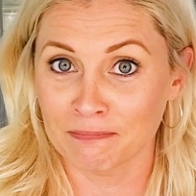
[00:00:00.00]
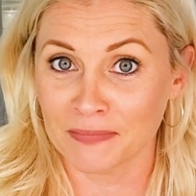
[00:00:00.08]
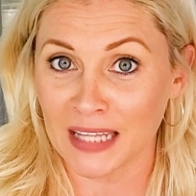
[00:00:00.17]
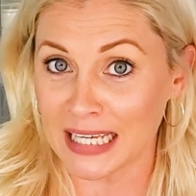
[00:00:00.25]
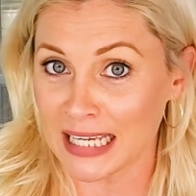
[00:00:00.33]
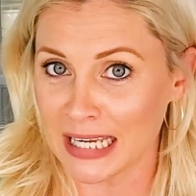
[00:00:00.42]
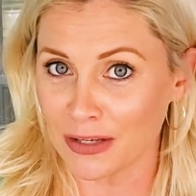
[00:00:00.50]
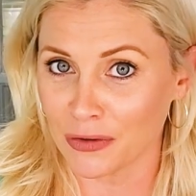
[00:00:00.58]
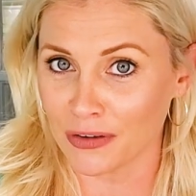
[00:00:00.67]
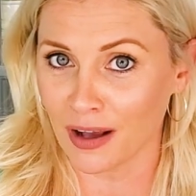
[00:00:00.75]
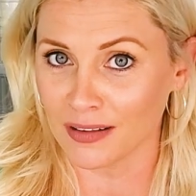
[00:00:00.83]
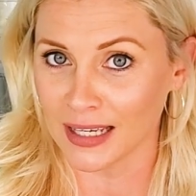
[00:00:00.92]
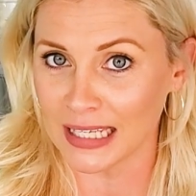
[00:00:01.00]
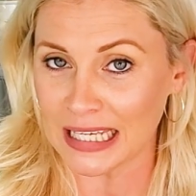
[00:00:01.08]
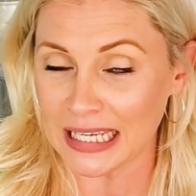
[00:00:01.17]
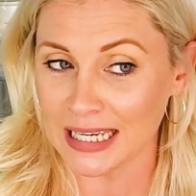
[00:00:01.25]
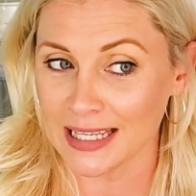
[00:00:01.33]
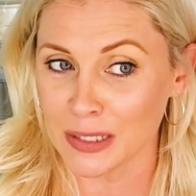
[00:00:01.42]
liking it or not liking
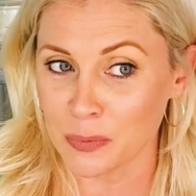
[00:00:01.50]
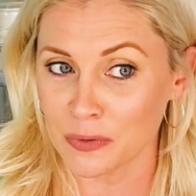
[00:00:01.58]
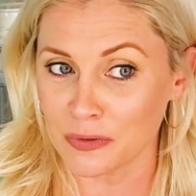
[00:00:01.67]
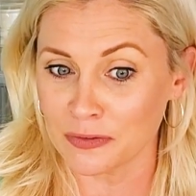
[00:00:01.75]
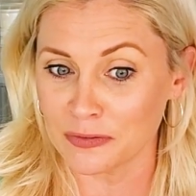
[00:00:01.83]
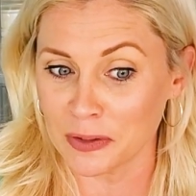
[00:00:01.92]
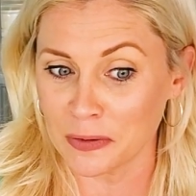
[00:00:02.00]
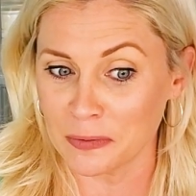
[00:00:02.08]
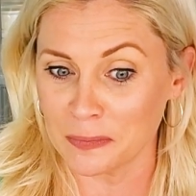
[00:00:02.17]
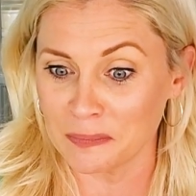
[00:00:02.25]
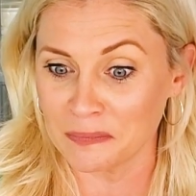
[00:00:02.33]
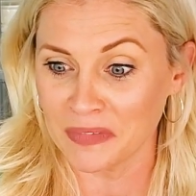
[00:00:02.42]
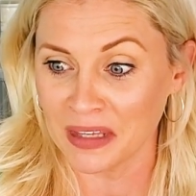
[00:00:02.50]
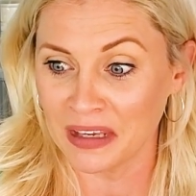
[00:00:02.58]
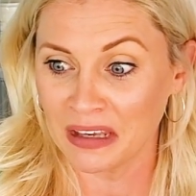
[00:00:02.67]
it, and then we'll film